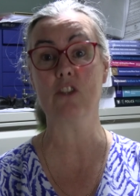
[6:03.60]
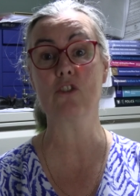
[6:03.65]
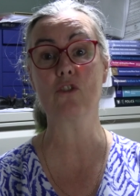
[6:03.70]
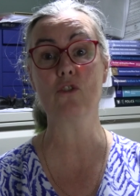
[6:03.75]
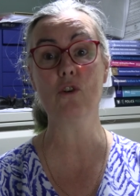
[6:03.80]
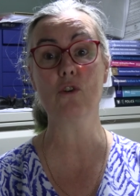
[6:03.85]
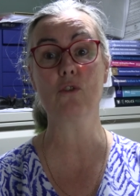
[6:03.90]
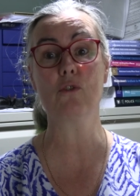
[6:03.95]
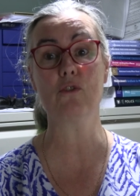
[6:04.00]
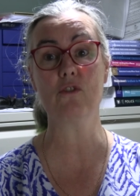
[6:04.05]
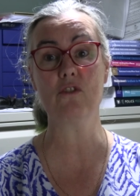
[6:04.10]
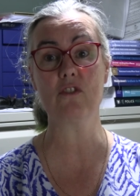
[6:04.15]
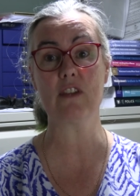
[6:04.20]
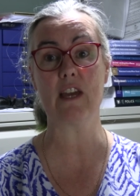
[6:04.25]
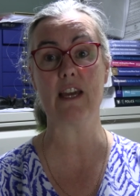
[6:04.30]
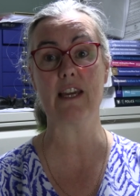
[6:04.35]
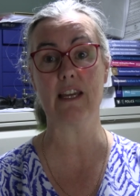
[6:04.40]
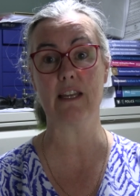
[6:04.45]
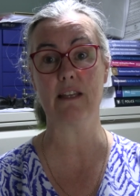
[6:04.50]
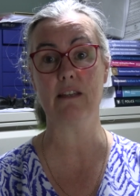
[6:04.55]
it's no good
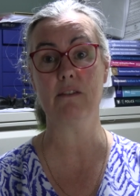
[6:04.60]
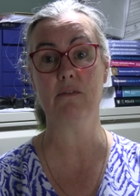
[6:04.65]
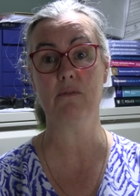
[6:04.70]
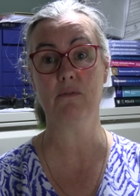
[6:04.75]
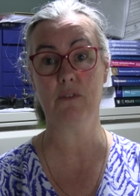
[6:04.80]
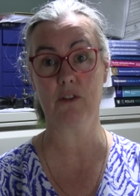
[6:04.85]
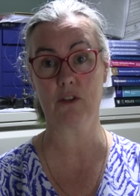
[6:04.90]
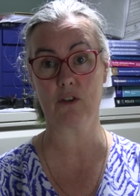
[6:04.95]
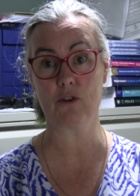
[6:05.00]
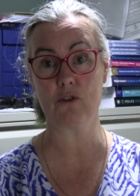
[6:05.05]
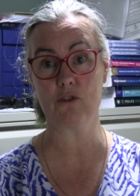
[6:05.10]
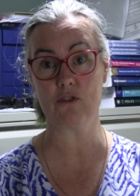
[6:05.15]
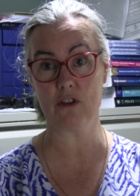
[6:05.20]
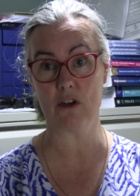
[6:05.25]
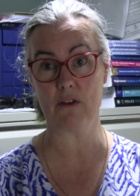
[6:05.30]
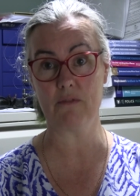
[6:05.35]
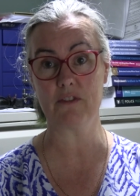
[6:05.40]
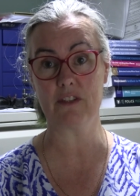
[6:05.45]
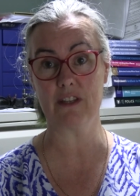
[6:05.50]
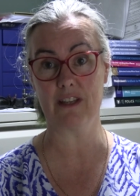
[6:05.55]
saying for the custody
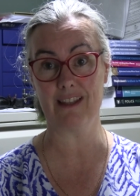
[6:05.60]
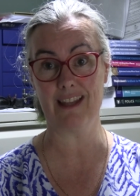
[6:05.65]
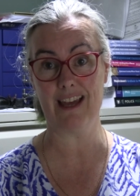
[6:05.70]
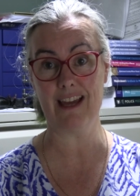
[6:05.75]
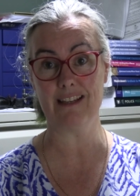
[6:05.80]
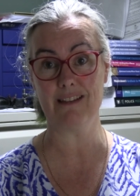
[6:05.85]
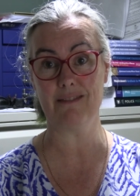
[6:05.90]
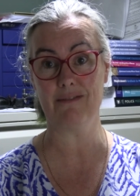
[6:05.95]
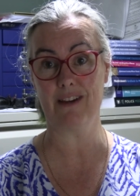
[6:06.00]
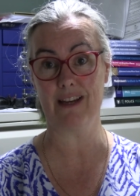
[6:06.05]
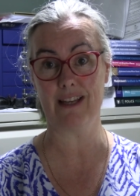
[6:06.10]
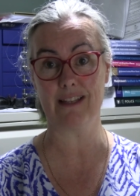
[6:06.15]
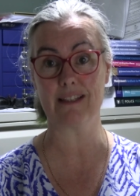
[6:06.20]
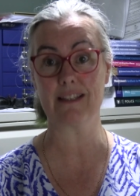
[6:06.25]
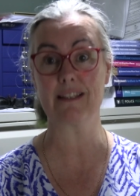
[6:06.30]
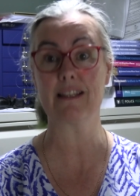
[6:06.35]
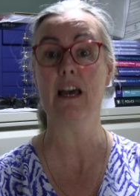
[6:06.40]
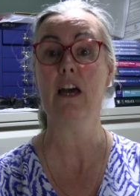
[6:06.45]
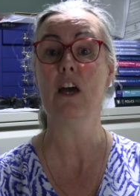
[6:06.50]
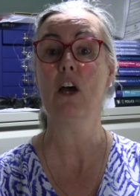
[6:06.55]
officer in their
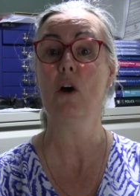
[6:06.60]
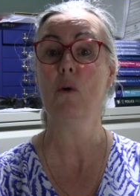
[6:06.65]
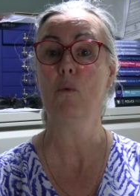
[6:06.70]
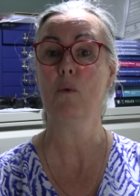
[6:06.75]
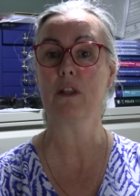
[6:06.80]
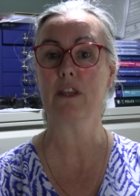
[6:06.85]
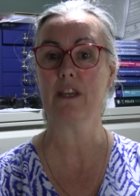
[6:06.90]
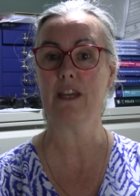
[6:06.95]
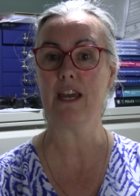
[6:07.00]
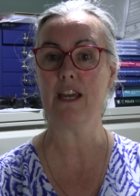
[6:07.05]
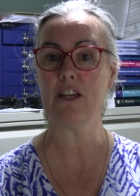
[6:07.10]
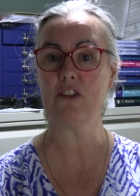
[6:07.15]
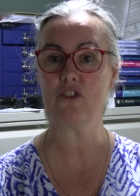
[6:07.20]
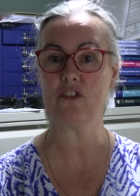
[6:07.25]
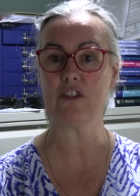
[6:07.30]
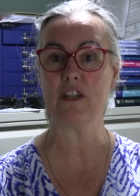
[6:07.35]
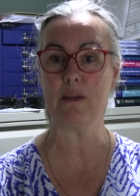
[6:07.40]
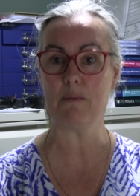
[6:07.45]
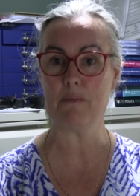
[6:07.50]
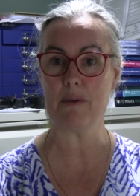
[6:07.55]
defence, well, the
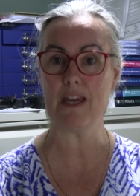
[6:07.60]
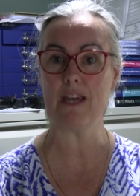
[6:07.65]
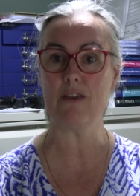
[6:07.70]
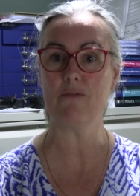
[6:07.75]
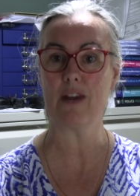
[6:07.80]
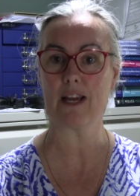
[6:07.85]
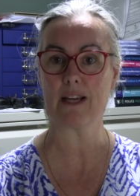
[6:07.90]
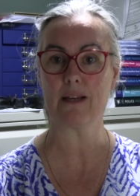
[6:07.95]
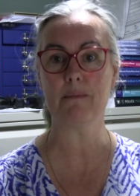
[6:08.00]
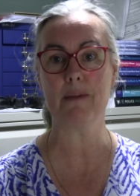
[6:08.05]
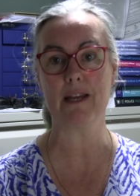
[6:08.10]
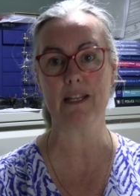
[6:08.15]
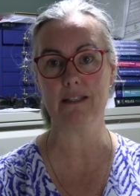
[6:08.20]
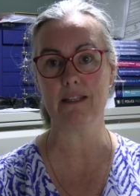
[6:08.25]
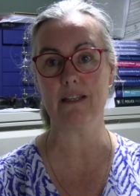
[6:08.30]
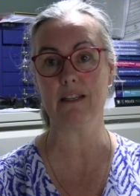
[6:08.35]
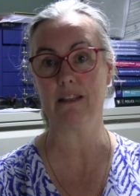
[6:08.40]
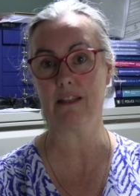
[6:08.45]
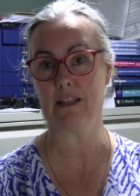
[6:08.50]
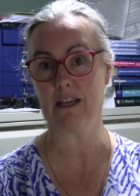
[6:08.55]
HCP
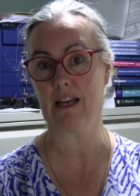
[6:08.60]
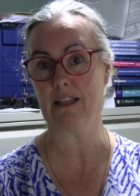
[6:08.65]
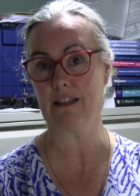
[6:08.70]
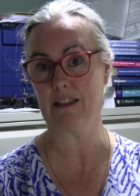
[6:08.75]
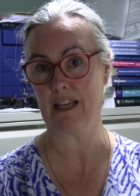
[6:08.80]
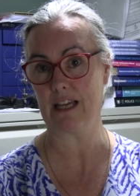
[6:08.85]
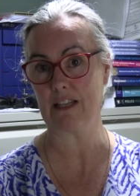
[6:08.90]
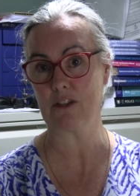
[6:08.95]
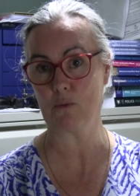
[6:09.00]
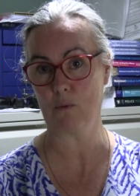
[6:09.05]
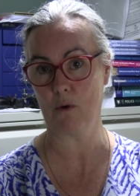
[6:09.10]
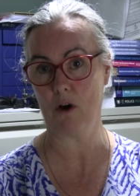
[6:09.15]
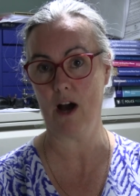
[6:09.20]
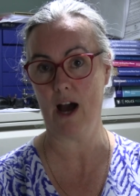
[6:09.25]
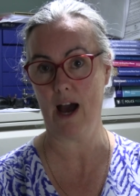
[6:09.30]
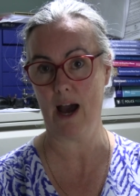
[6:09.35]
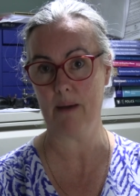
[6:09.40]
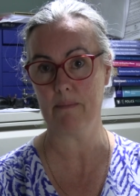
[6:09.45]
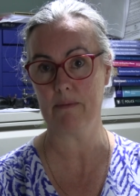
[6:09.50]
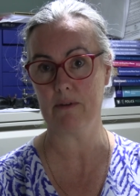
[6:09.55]
recommended that that's what
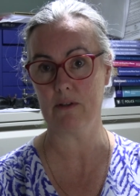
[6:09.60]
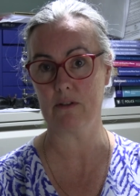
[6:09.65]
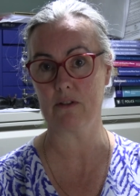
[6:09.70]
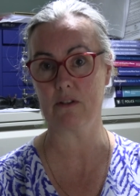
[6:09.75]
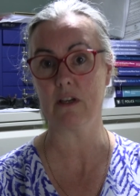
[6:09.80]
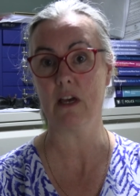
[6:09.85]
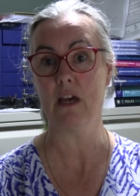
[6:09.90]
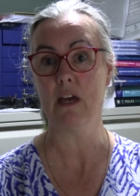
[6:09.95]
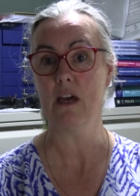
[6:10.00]
happened,